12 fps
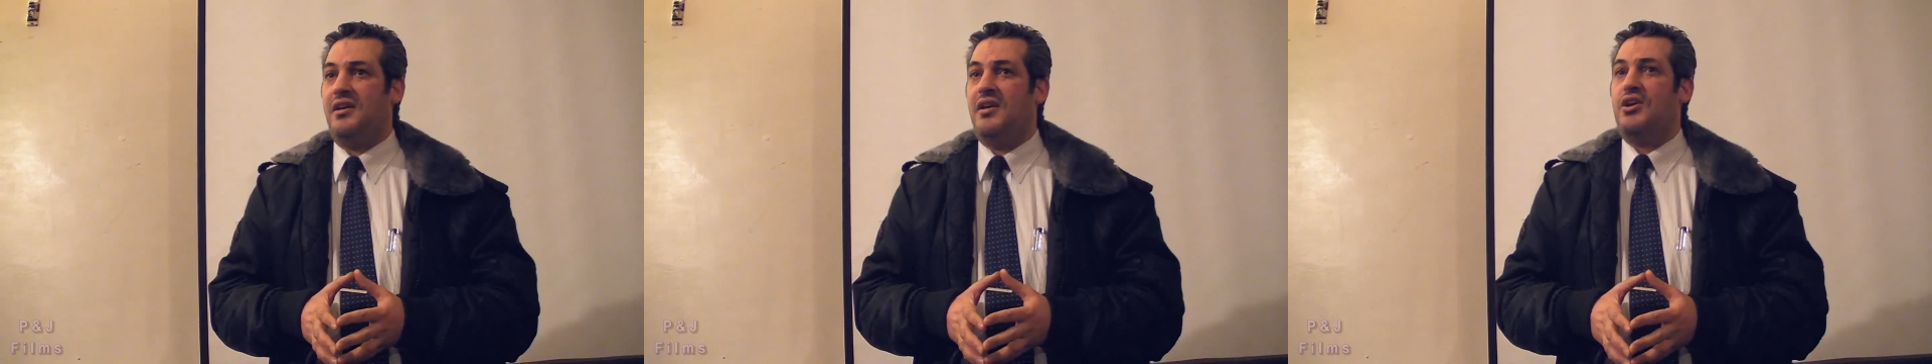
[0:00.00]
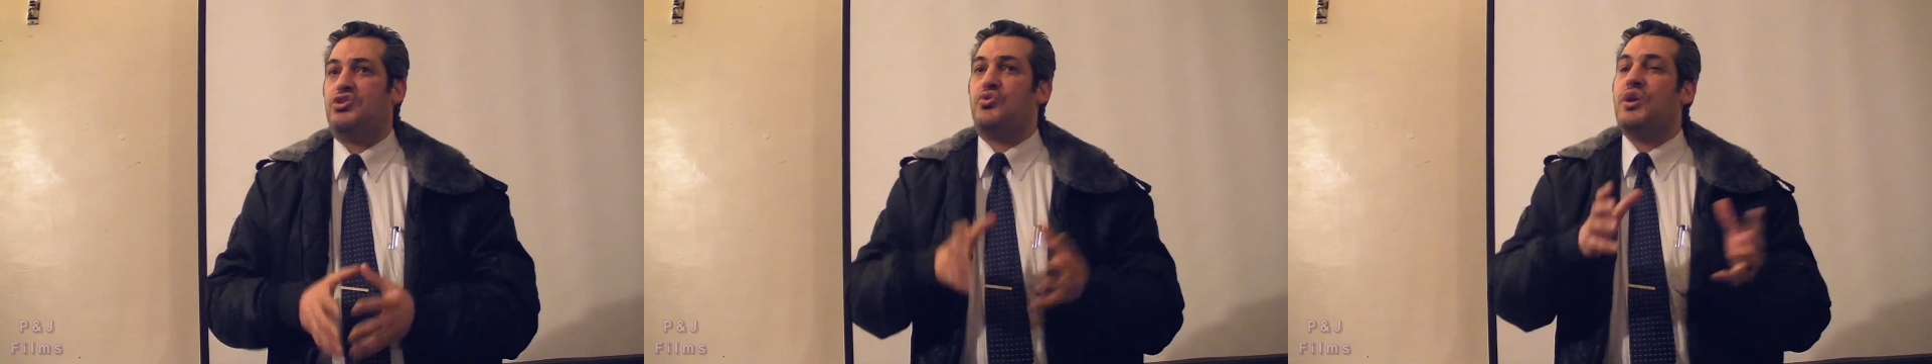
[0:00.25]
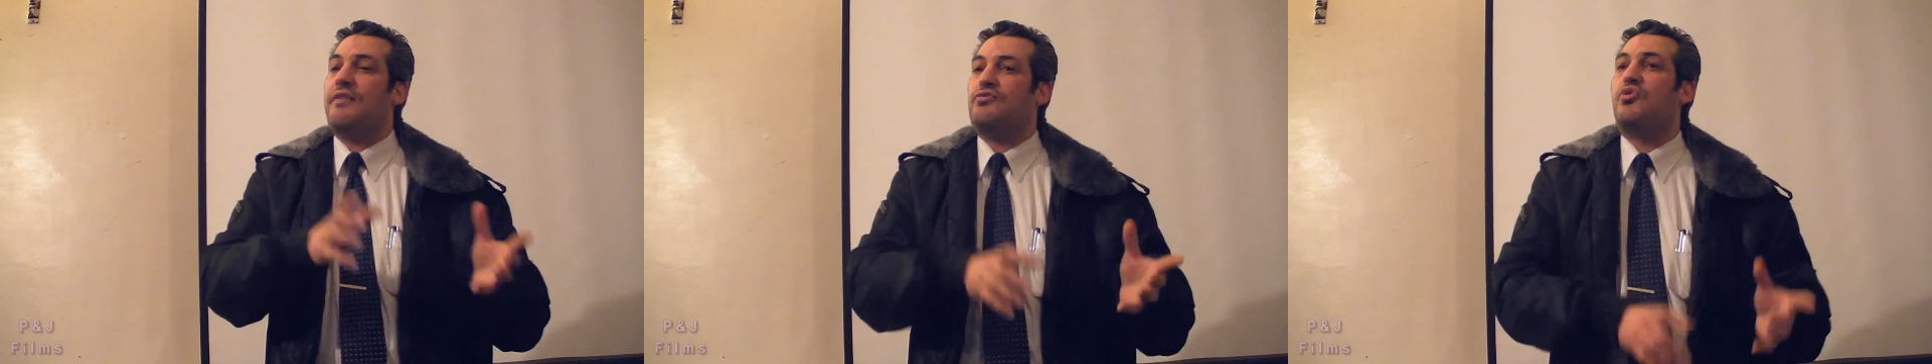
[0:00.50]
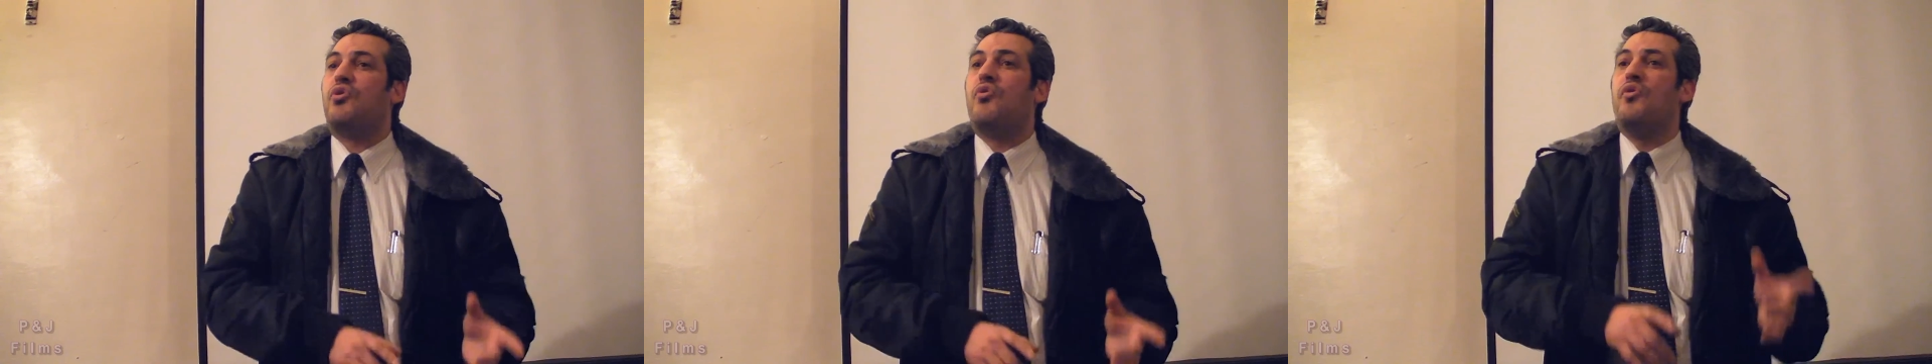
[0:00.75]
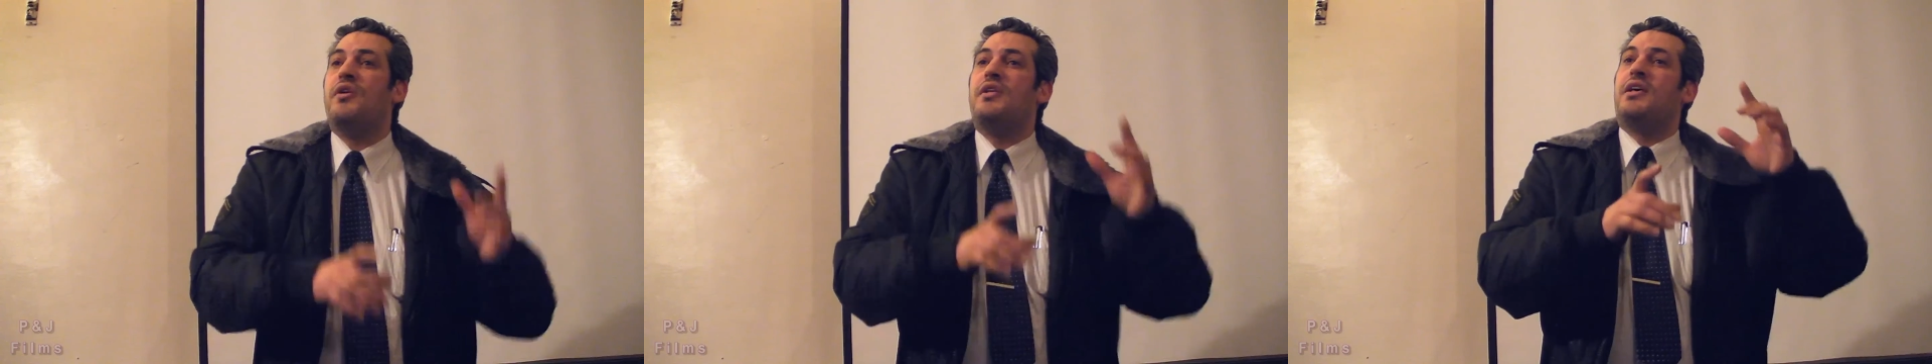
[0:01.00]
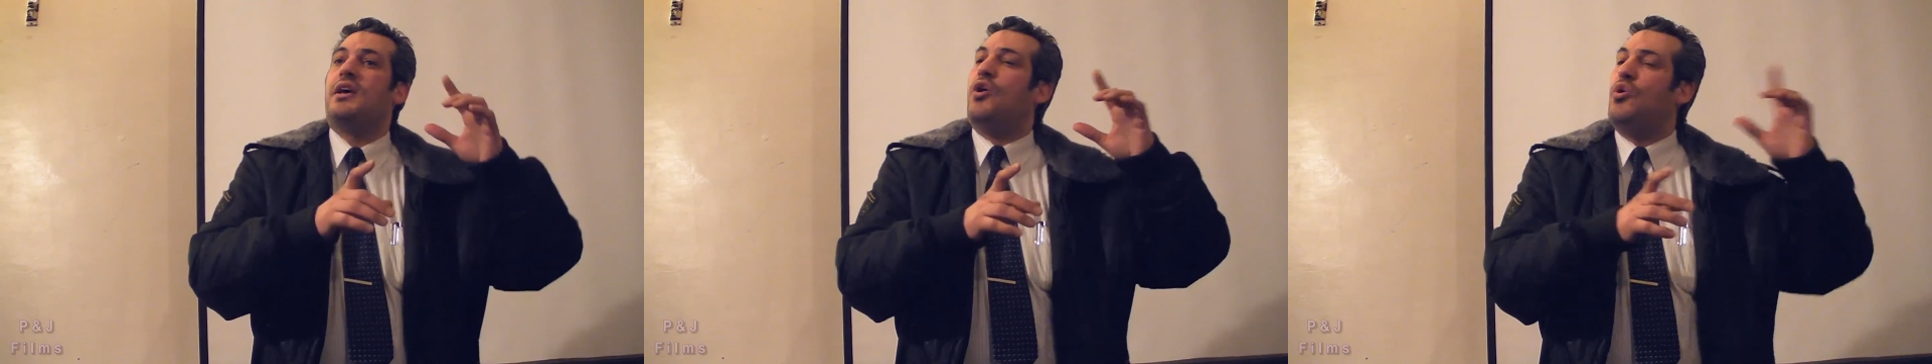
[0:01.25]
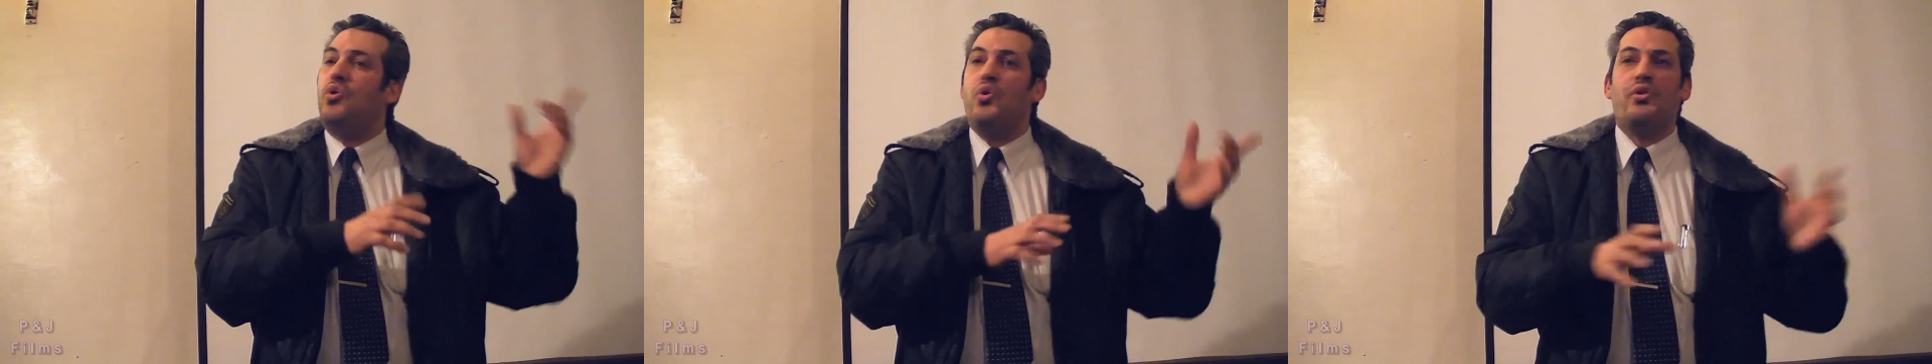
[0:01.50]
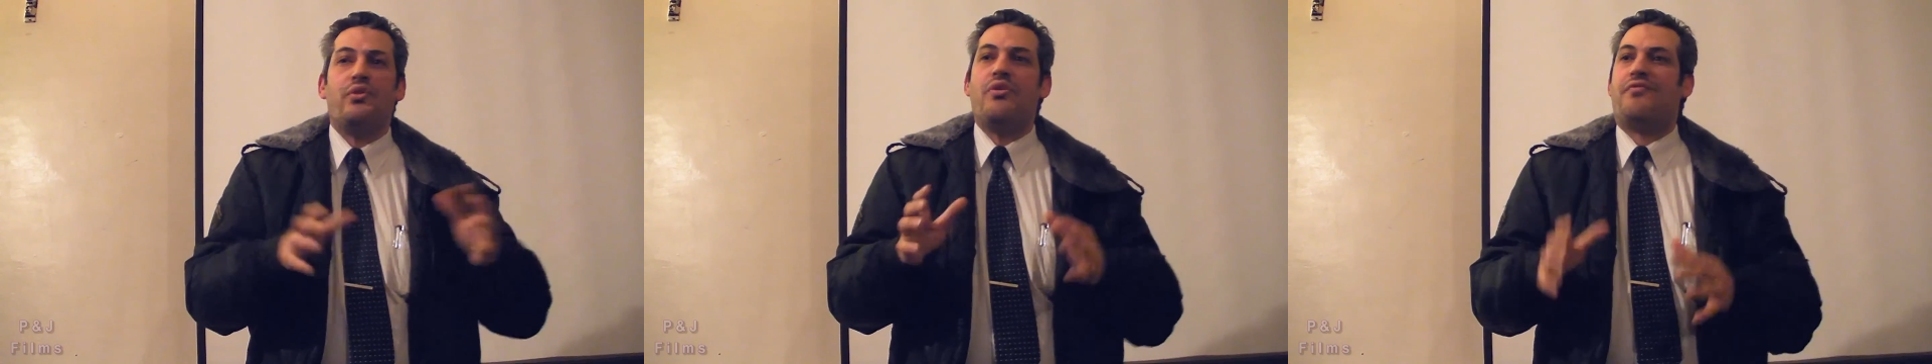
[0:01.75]
So you have to go all
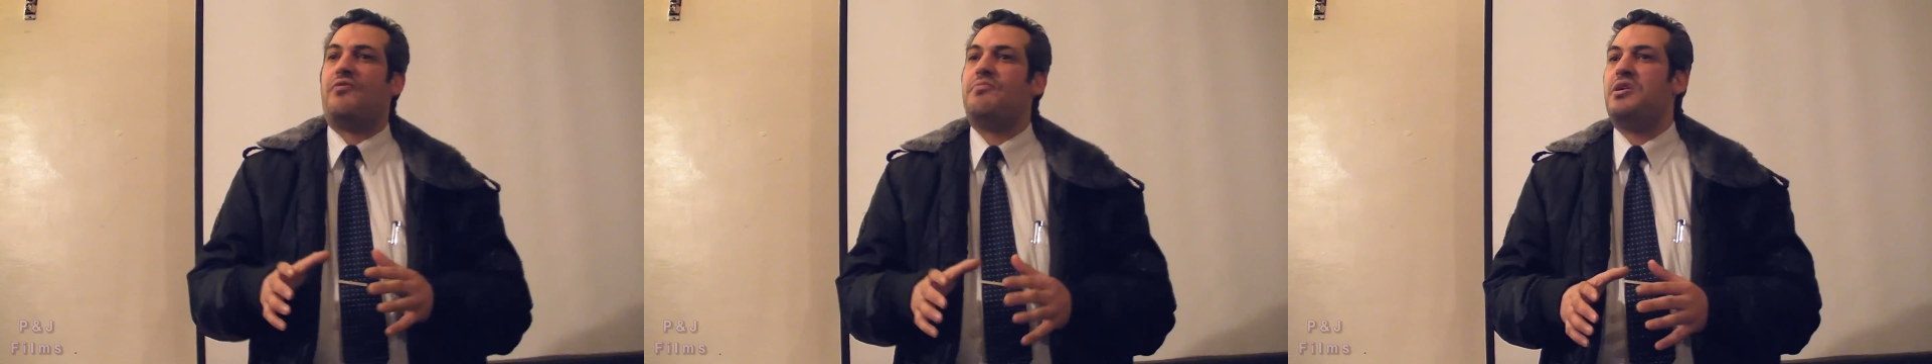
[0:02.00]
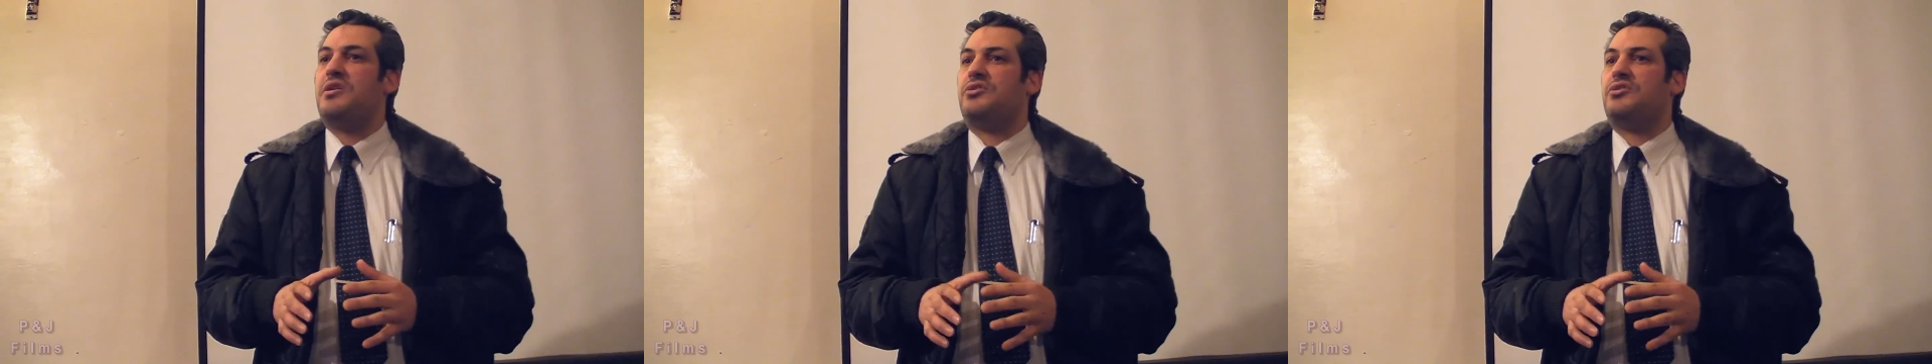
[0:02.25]
the way from here